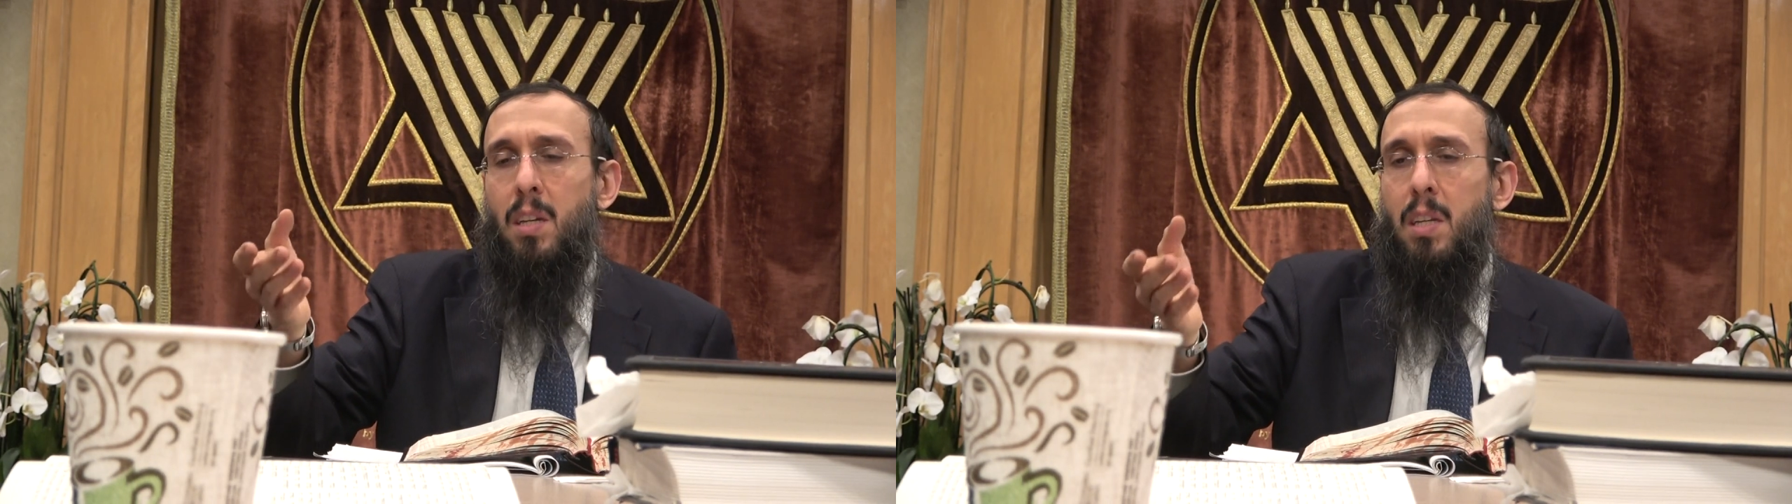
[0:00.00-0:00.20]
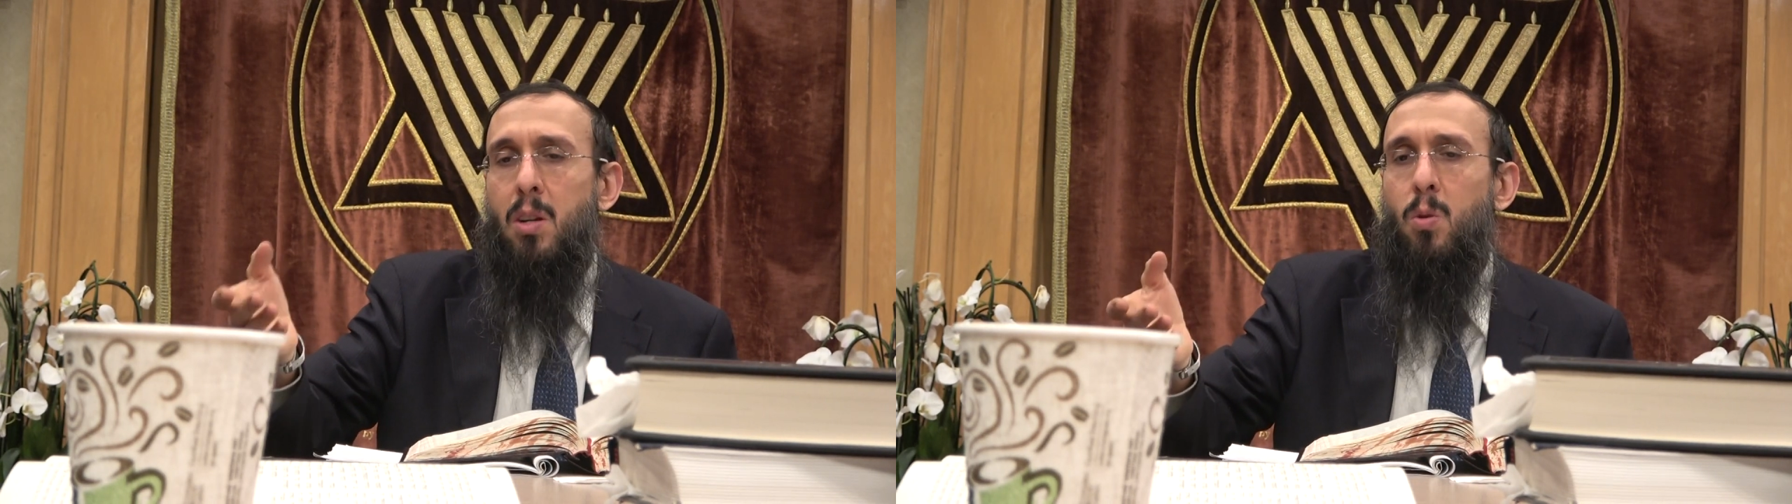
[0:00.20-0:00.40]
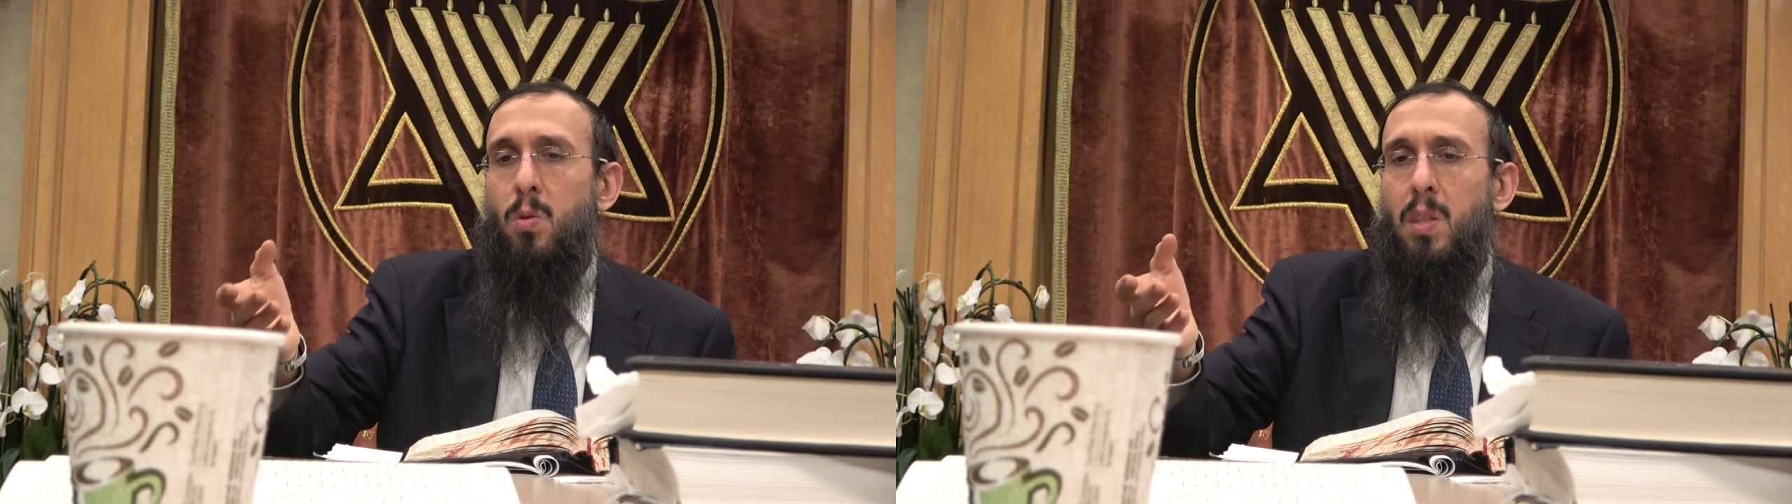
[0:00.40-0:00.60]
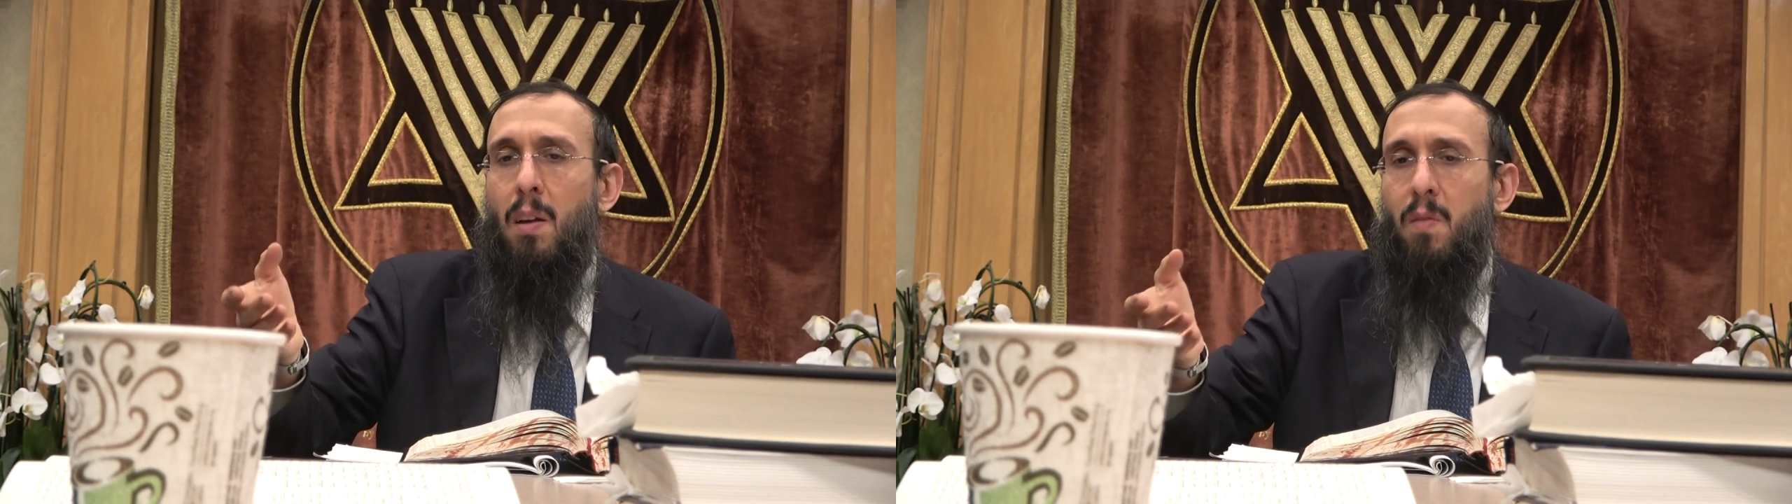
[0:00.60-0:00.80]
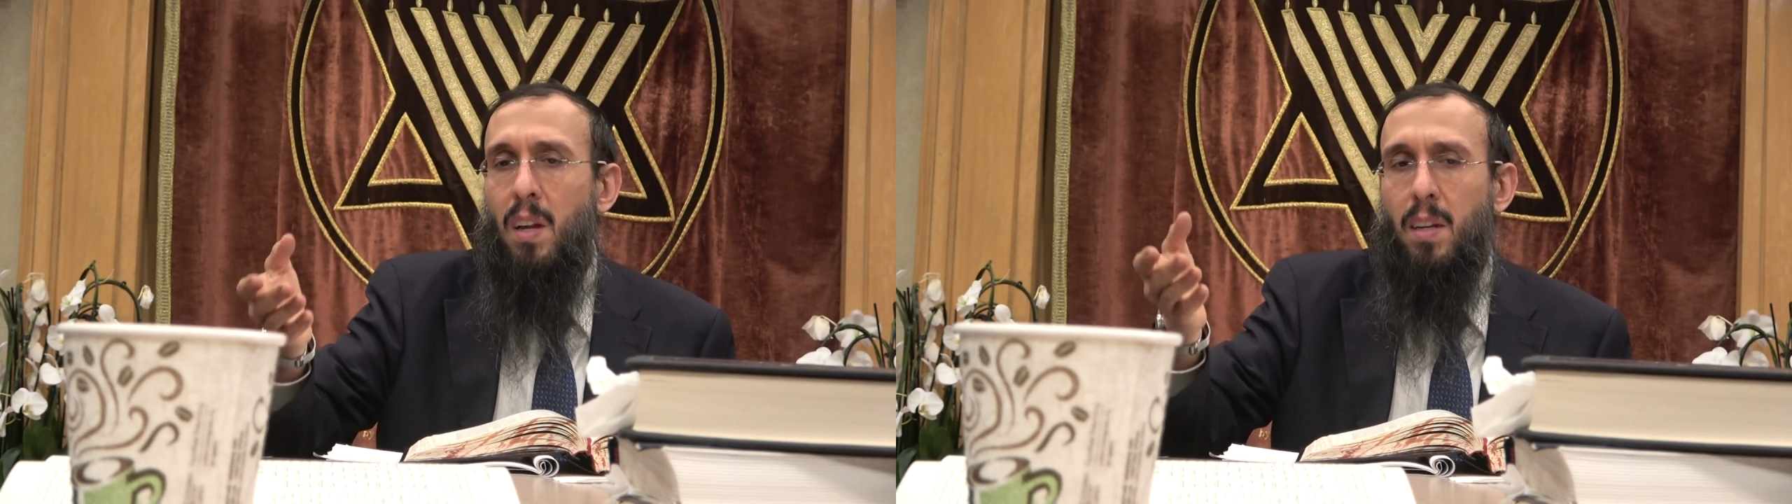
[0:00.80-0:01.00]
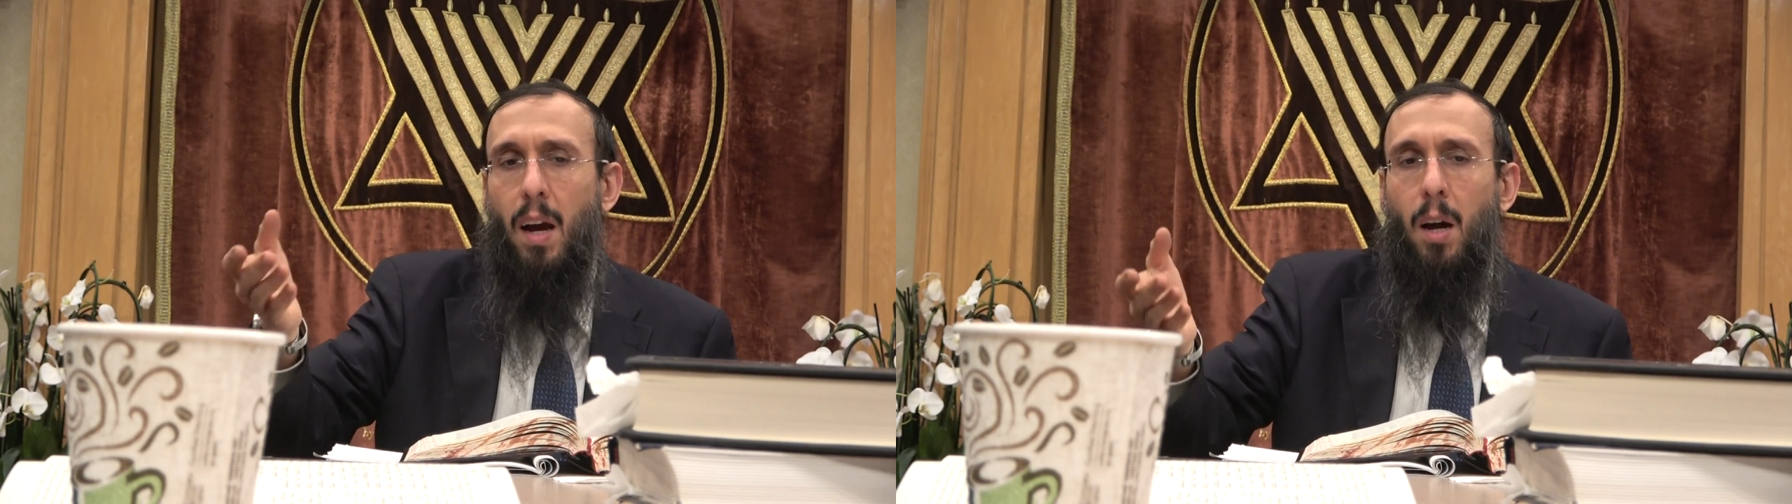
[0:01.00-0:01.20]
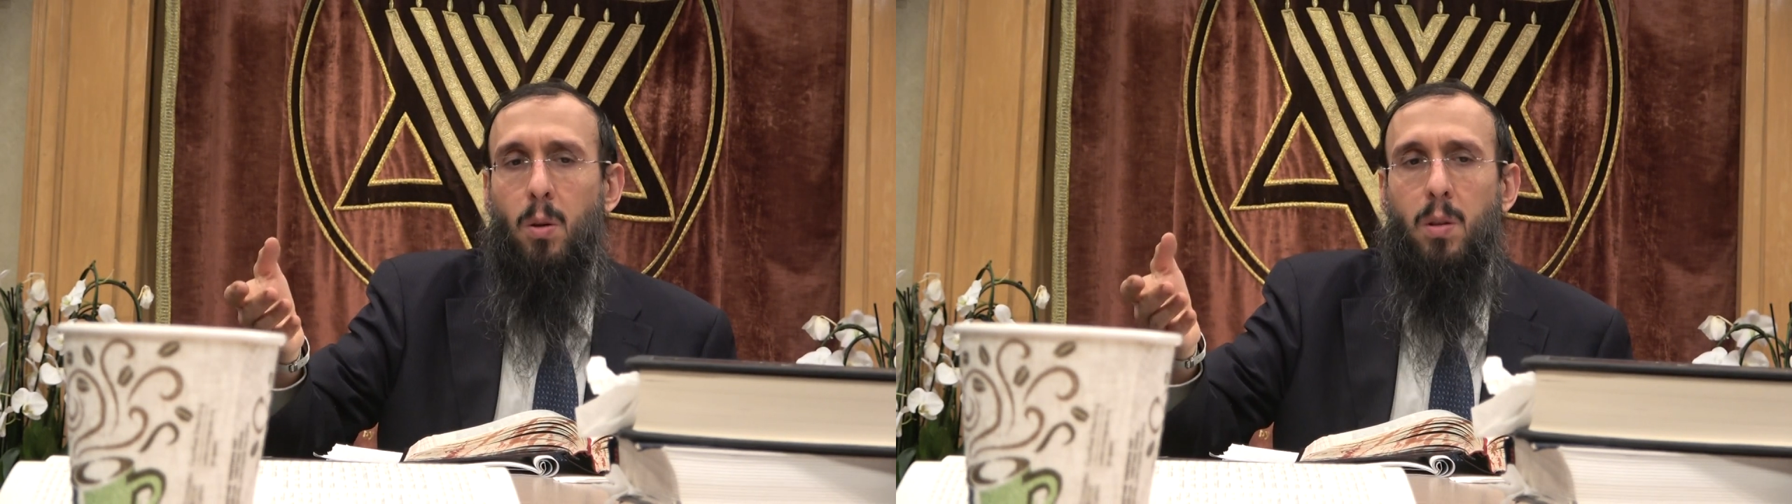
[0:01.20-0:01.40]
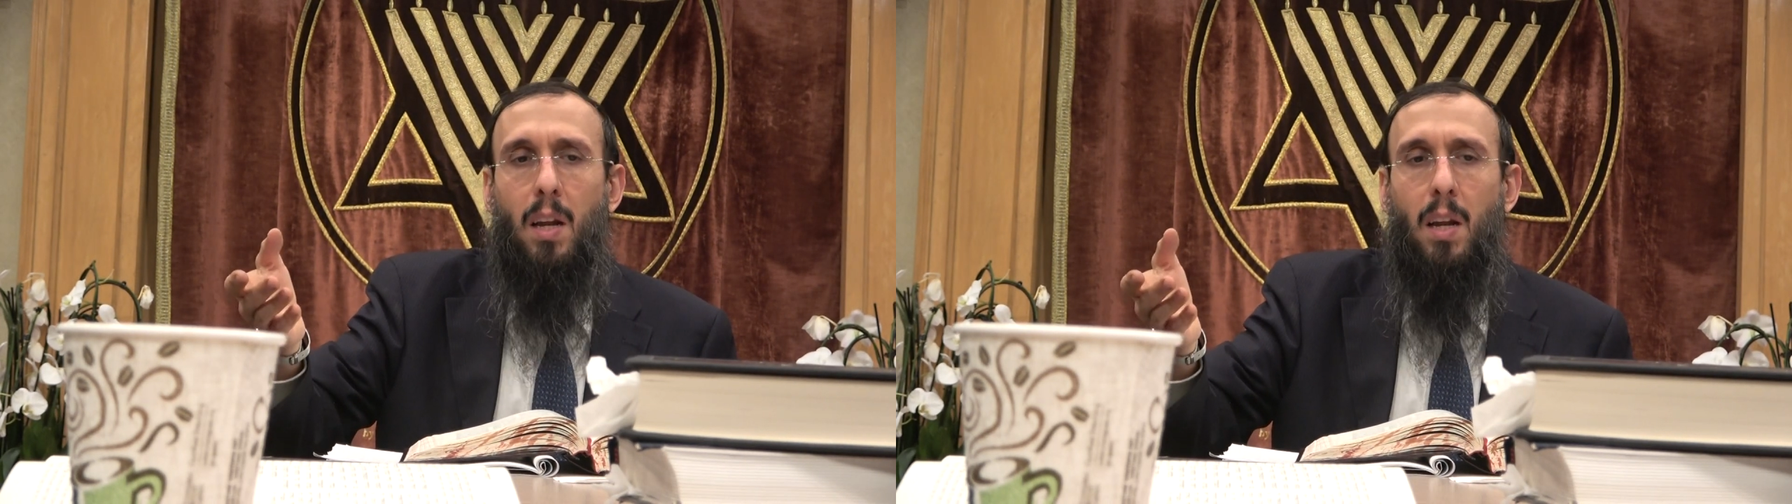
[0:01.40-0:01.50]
news that went out,